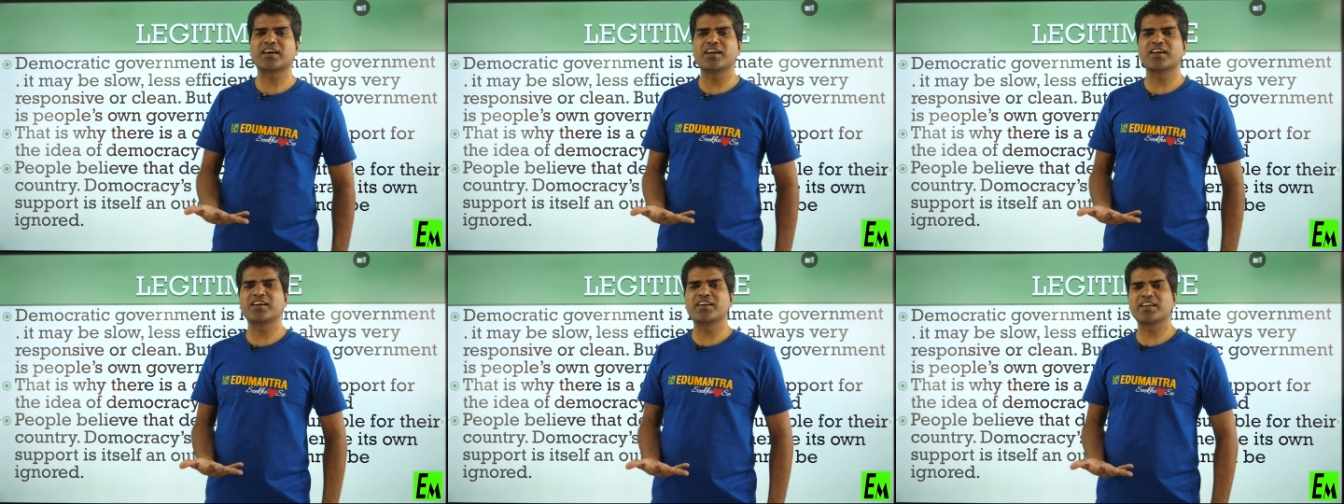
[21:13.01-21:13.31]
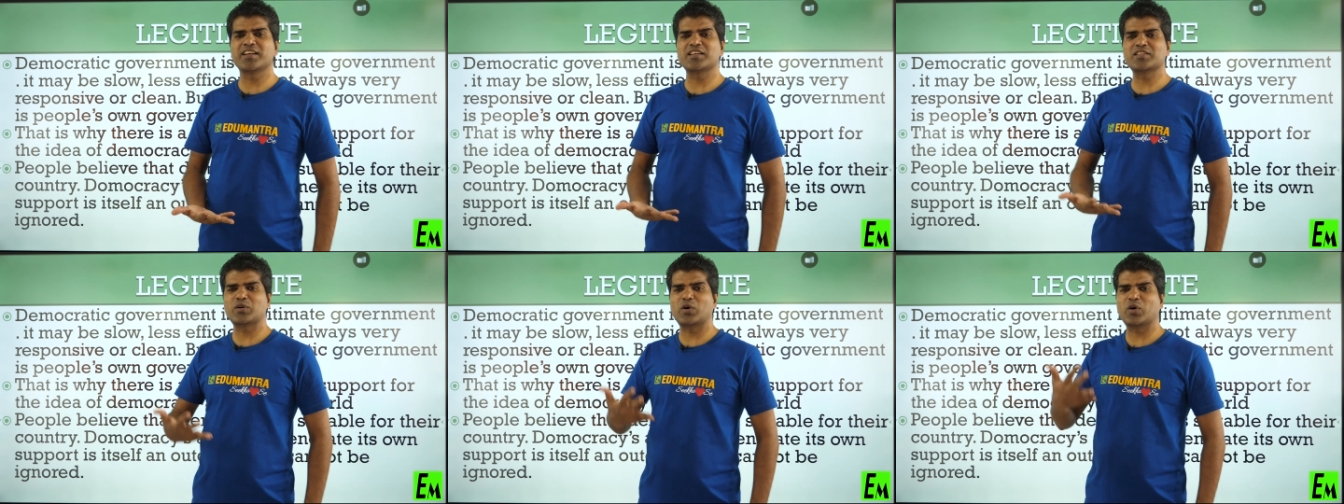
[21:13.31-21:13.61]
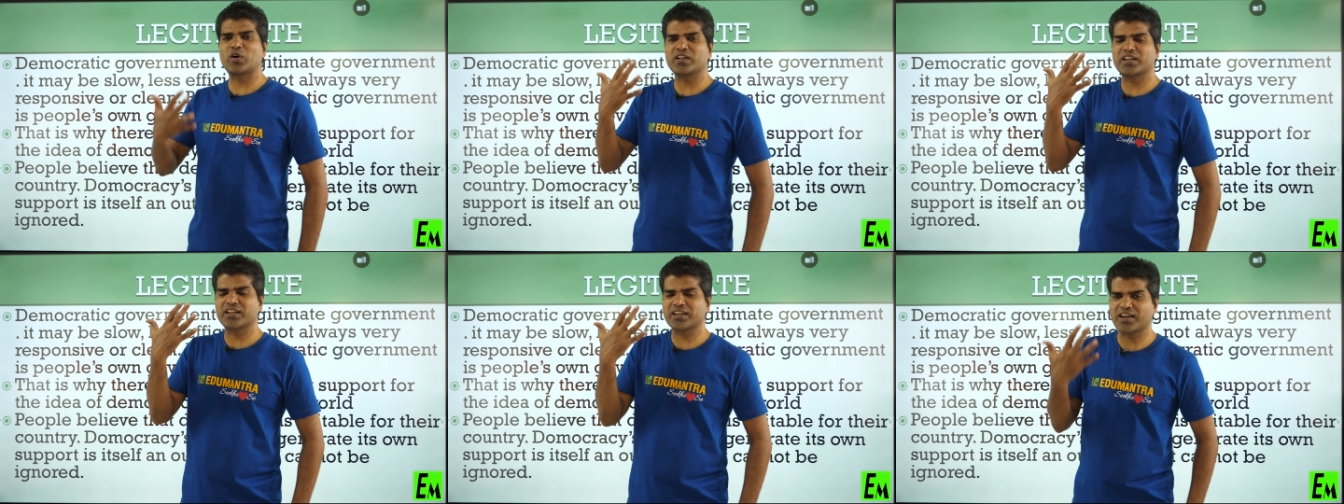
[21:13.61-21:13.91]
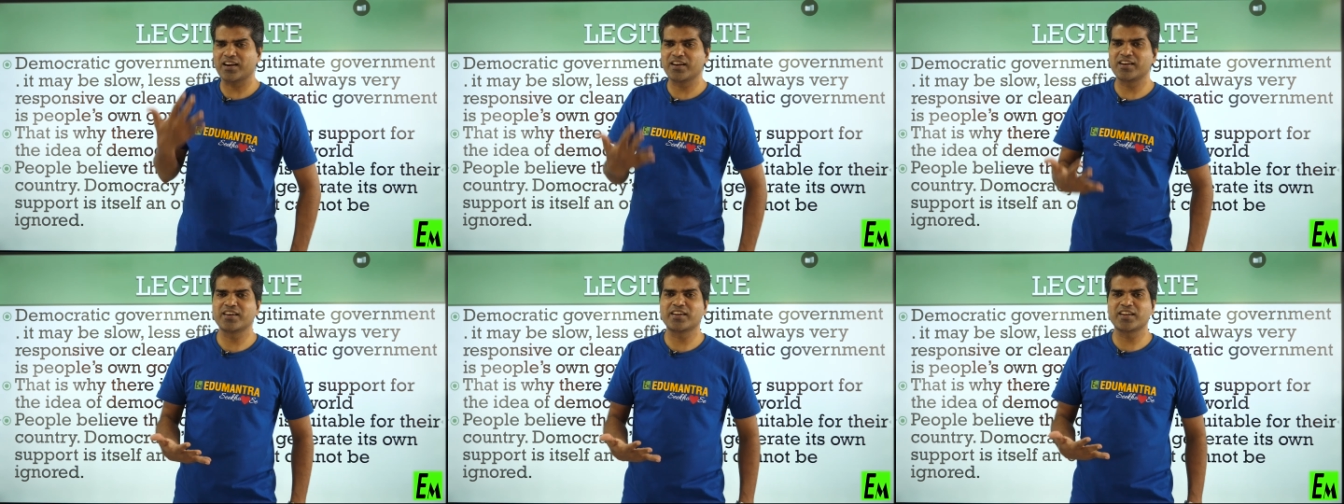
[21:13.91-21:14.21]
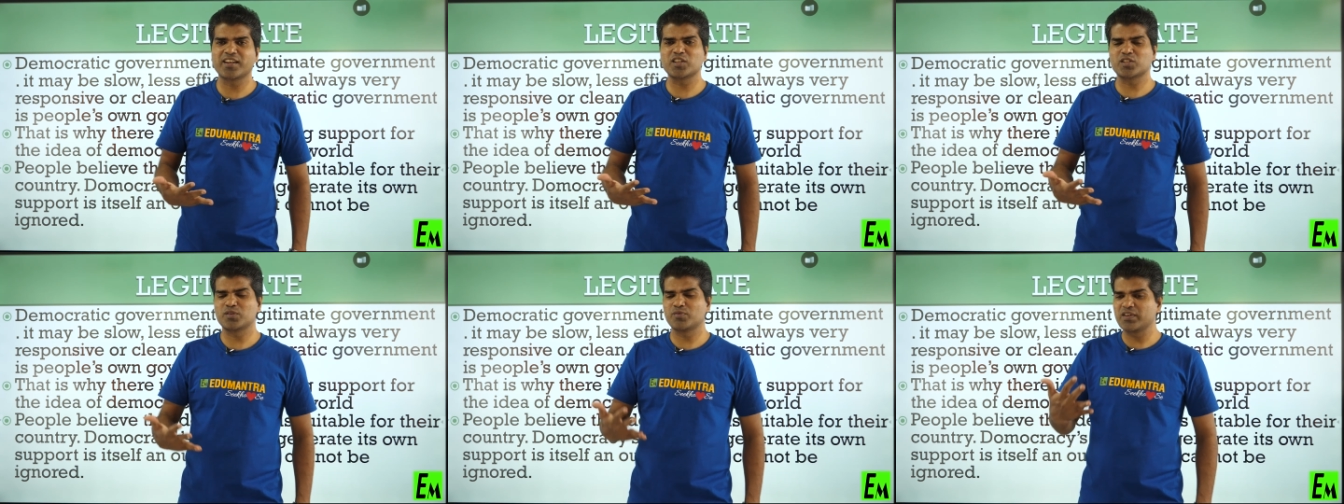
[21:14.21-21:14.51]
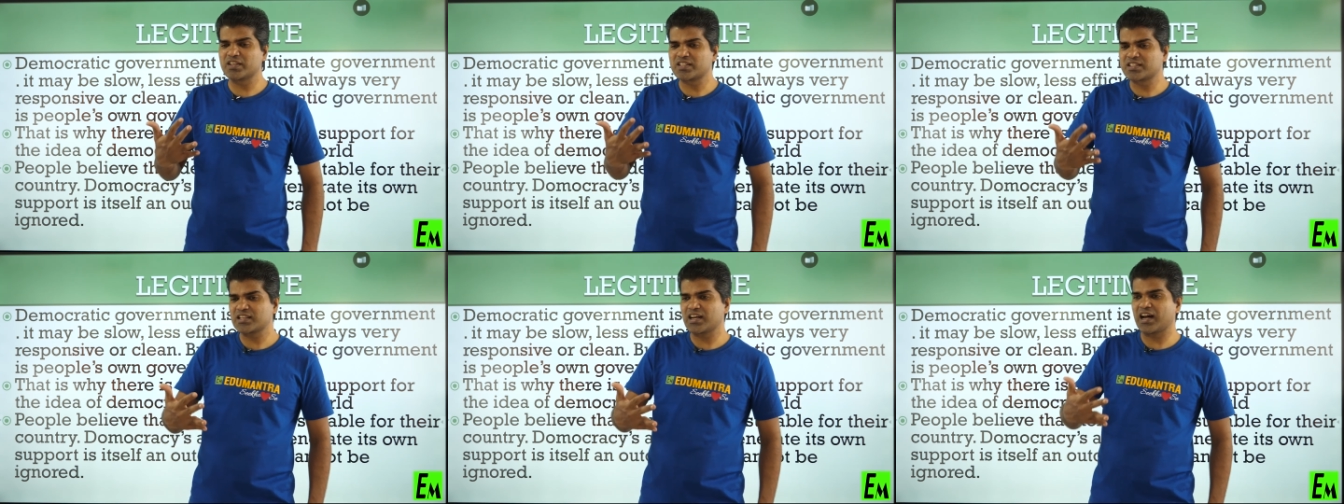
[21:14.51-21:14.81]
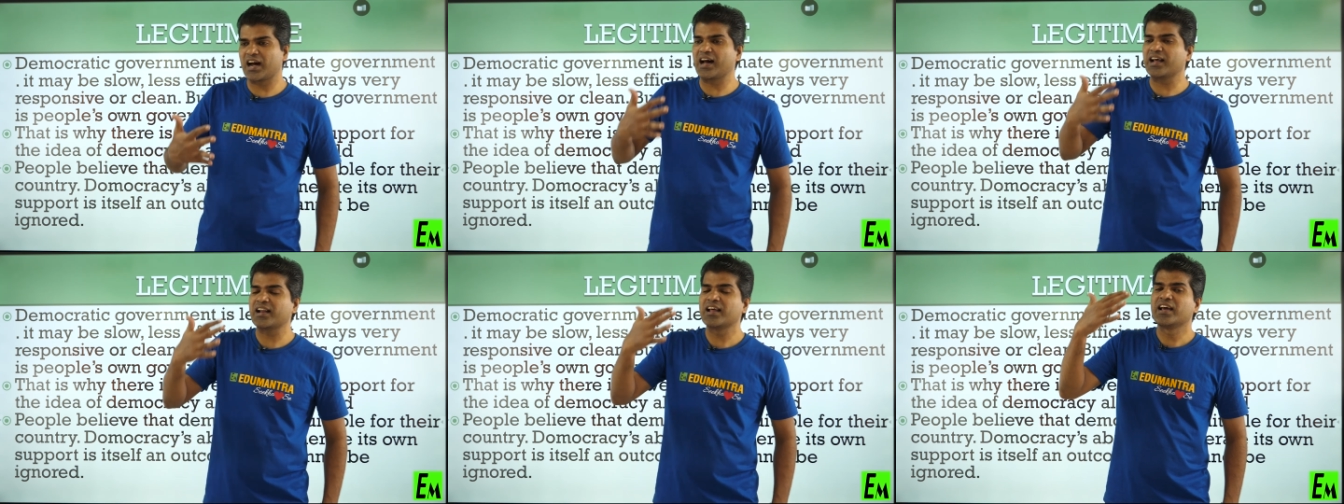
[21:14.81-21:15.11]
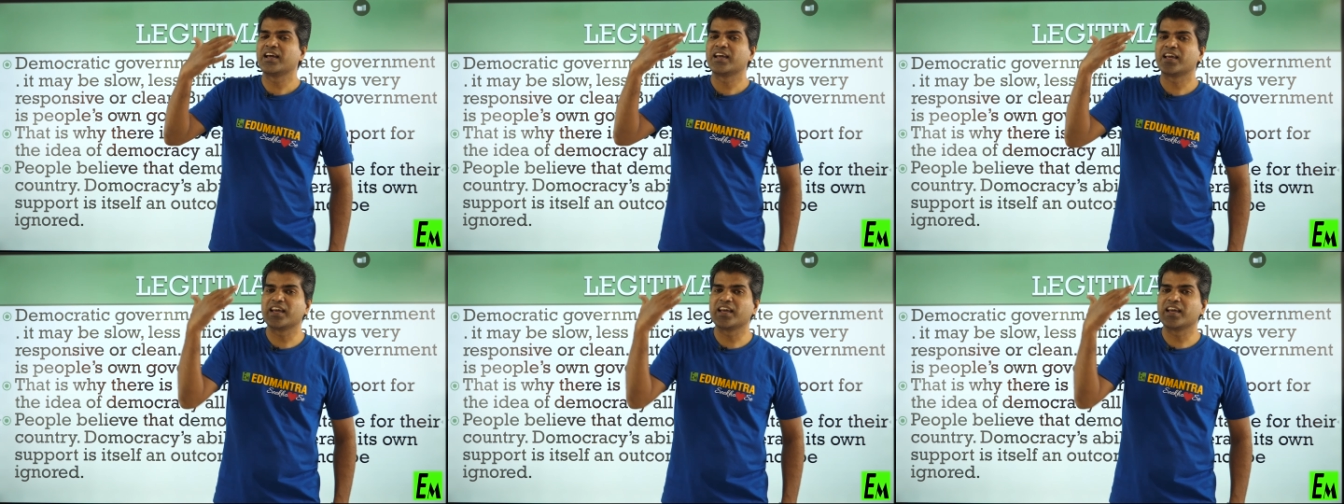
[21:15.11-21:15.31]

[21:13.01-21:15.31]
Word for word: countries or the countries which are